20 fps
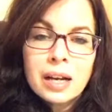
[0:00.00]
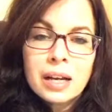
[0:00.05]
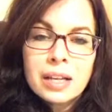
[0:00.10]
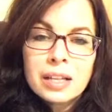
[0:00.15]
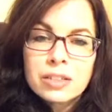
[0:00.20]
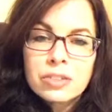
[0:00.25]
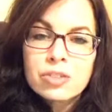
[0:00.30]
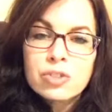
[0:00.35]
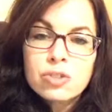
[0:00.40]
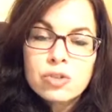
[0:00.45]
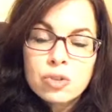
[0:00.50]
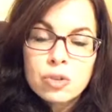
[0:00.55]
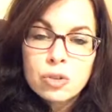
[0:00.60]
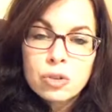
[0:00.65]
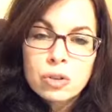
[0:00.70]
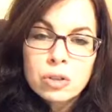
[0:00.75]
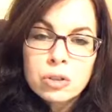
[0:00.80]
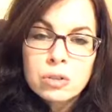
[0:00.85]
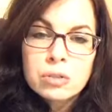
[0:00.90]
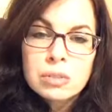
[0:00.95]

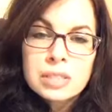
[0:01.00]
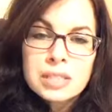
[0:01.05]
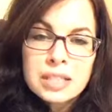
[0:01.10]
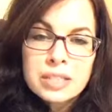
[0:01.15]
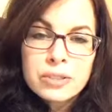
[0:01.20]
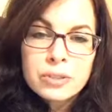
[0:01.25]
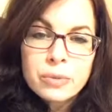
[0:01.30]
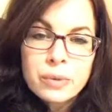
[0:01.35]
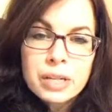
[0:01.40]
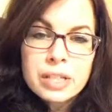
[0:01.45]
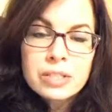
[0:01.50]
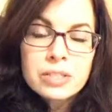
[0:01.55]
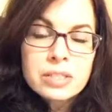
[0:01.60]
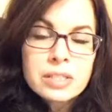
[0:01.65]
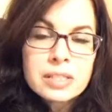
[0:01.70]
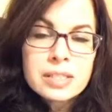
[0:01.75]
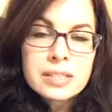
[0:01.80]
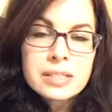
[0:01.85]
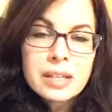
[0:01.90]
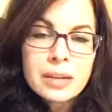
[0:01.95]
external
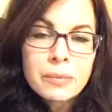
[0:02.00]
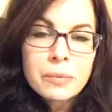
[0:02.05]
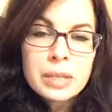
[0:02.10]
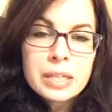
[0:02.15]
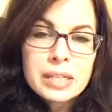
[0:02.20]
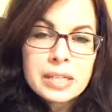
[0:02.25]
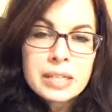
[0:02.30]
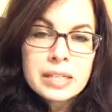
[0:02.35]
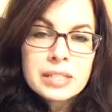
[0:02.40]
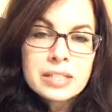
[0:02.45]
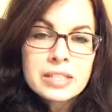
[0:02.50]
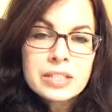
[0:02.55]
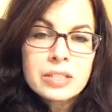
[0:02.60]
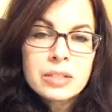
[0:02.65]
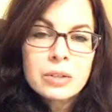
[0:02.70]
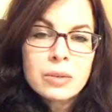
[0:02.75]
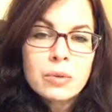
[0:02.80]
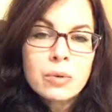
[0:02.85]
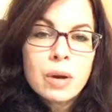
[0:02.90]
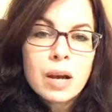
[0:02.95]
situations that we need
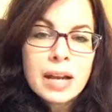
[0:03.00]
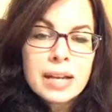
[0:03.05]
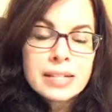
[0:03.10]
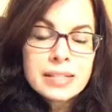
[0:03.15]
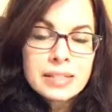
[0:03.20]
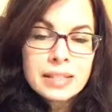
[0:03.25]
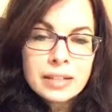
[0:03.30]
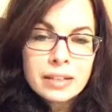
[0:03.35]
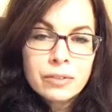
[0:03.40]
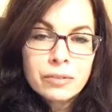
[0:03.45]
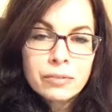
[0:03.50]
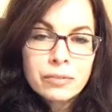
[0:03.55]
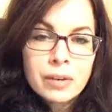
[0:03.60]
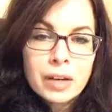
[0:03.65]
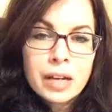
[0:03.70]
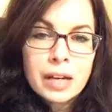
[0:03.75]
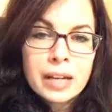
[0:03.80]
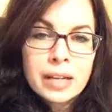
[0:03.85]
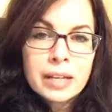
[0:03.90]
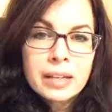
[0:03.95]
to
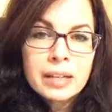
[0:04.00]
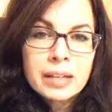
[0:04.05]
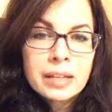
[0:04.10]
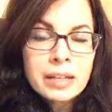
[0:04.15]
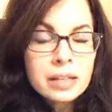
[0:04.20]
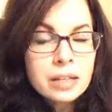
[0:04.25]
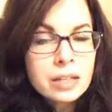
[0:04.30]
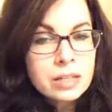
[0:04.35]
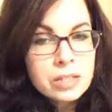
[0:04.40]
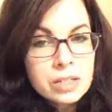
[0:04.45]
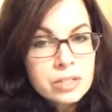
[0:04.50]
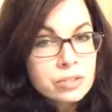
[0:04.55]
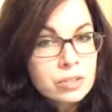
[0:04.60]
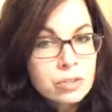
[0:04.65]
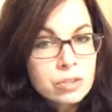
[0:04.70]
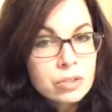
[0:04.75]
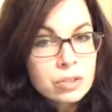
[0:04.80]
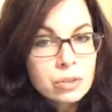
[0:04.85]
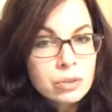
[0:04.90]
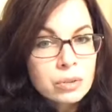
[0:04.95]
identify, in
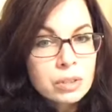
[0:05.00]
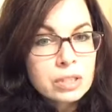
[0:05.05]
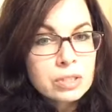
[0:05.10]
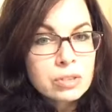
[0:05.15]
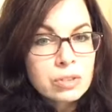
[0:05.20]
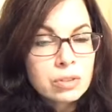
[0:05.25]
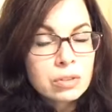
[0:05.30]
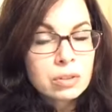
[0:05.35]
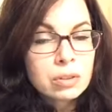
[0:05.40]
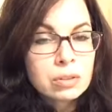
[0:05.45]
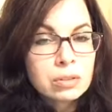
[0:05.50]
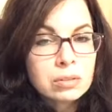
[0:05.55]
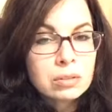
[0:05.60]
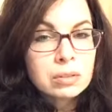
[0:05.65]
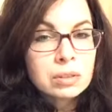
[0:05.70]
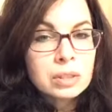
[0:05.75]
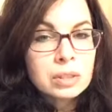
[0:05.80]
addition to internal.